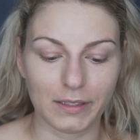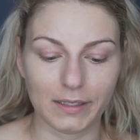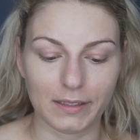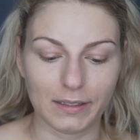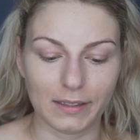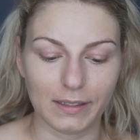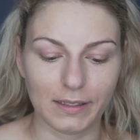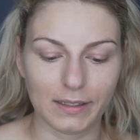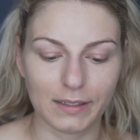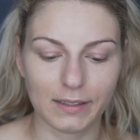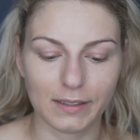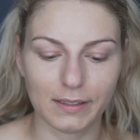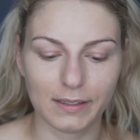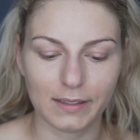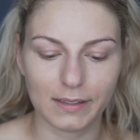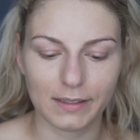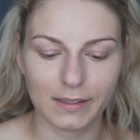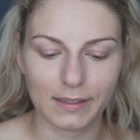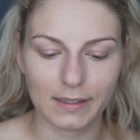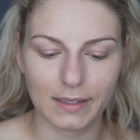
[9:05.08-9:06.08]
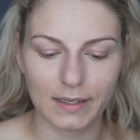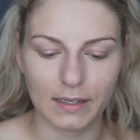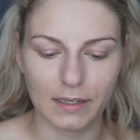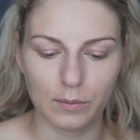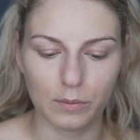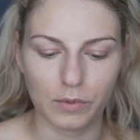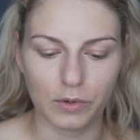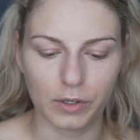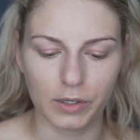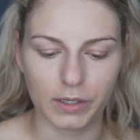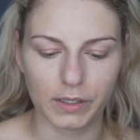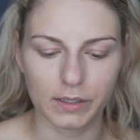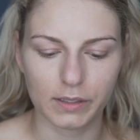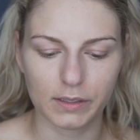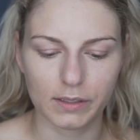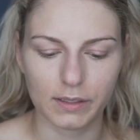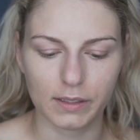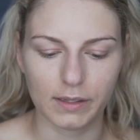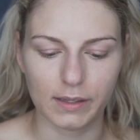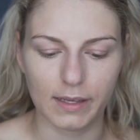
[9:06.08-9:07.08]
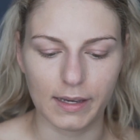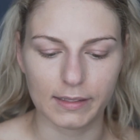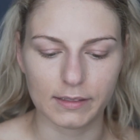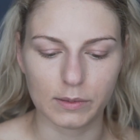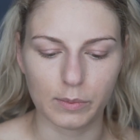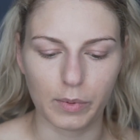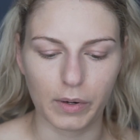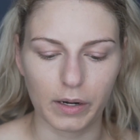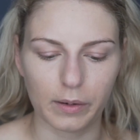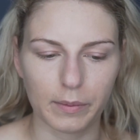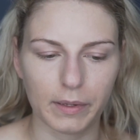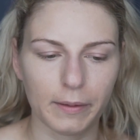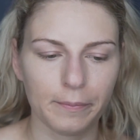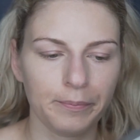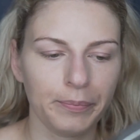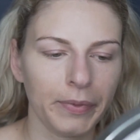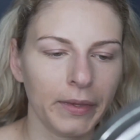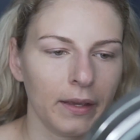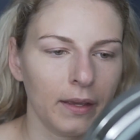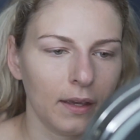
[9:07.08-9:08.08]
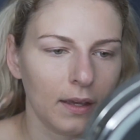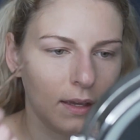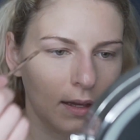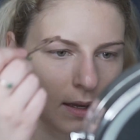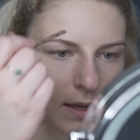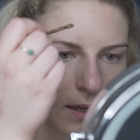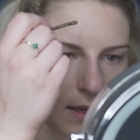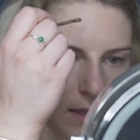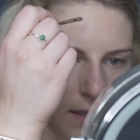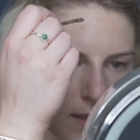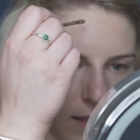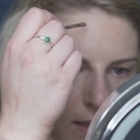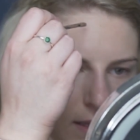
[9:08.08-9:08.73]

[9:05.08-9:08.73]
need any more in that department. And